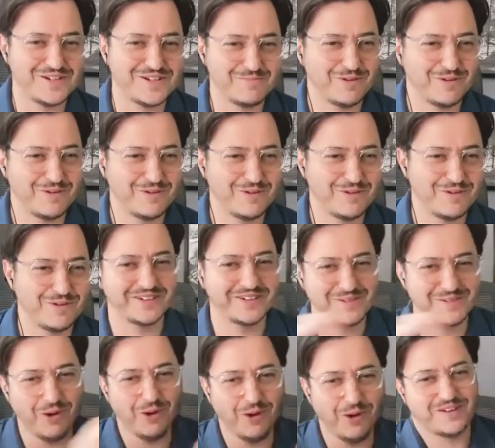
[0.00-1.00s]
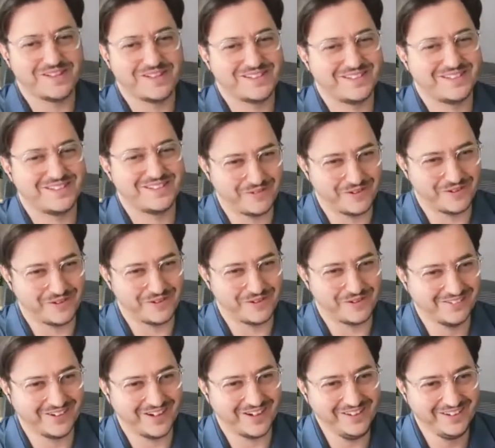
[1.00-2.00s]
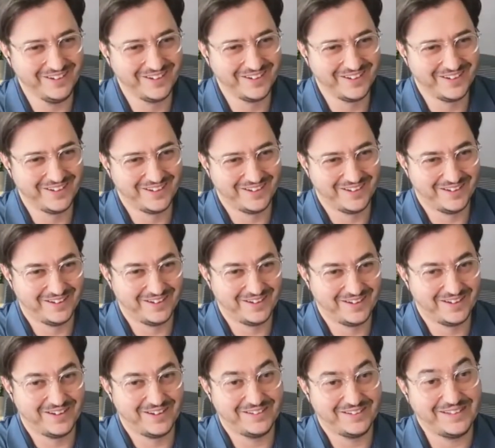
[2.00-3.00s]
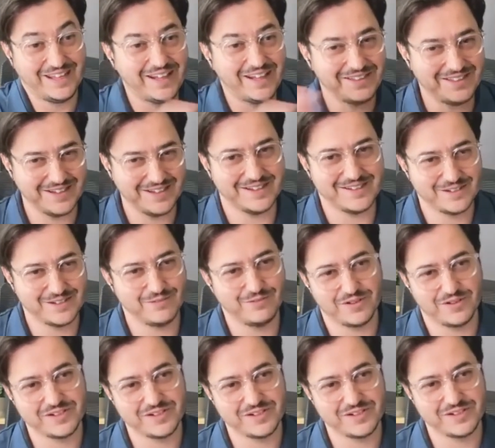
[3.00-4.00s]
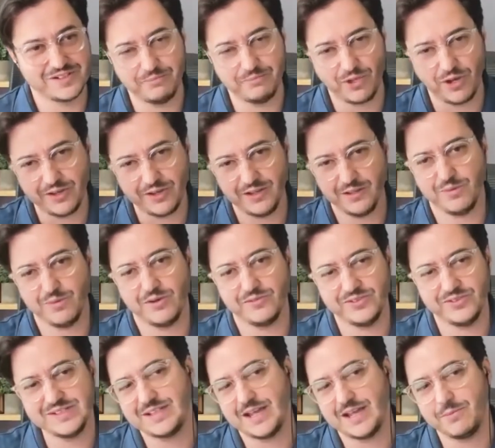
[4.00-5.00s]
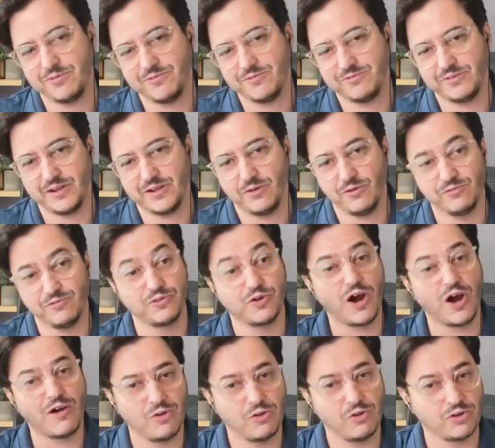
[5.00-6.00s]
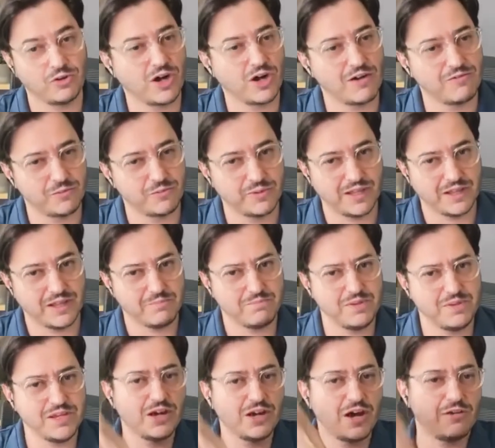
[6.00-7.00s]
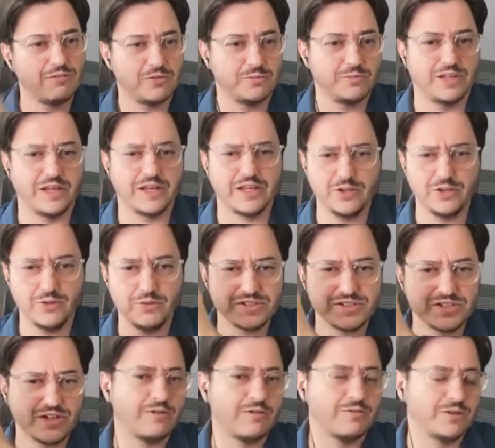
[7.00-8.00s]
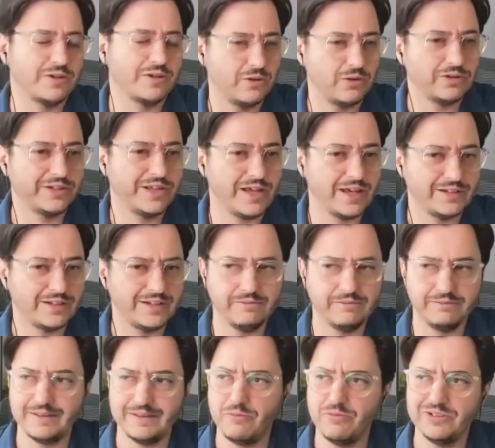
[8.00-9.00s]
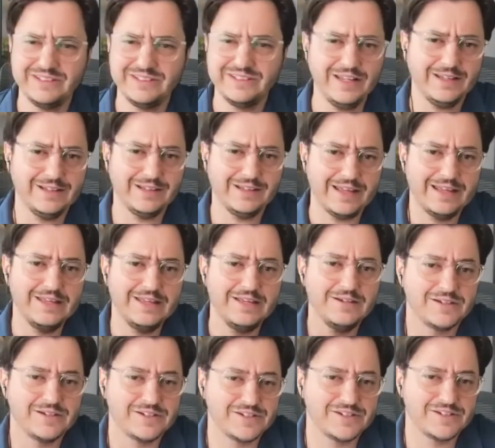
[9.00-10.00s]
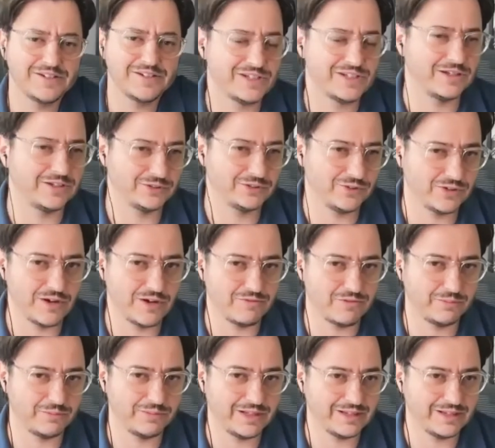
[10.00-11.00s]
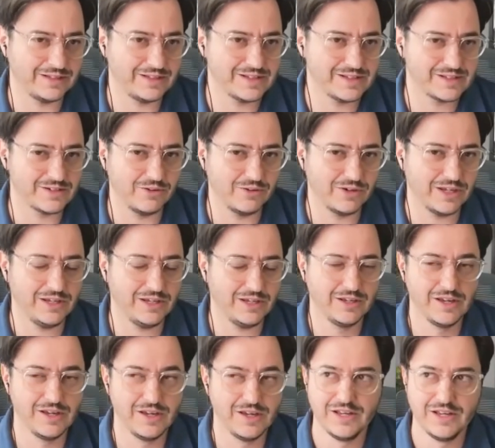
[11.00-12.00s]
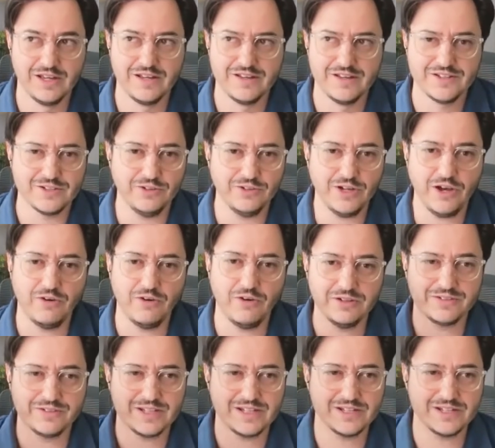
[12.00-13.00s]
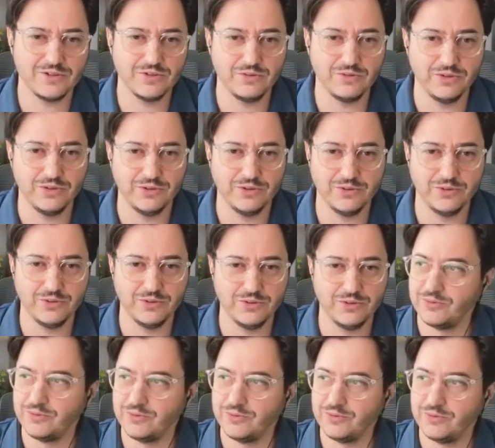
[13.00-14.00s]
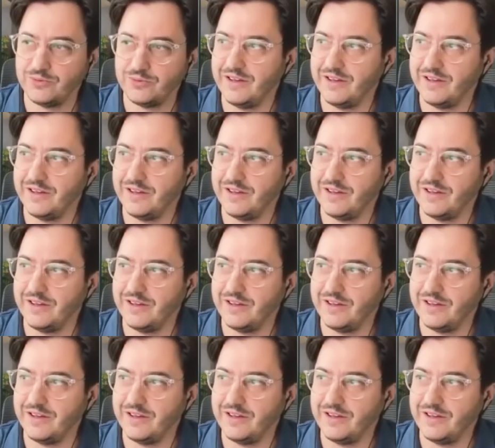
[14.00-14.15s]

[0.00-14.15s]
before the small ones do first, right? That thing is reversed. So I'm talking about this type of uh, mm-hmm. go- or mm-hmm. government, like big government, like U.S. government, all that. That that would take like years to sell to a government like this. Okay, so now all of a sudden you you you uh,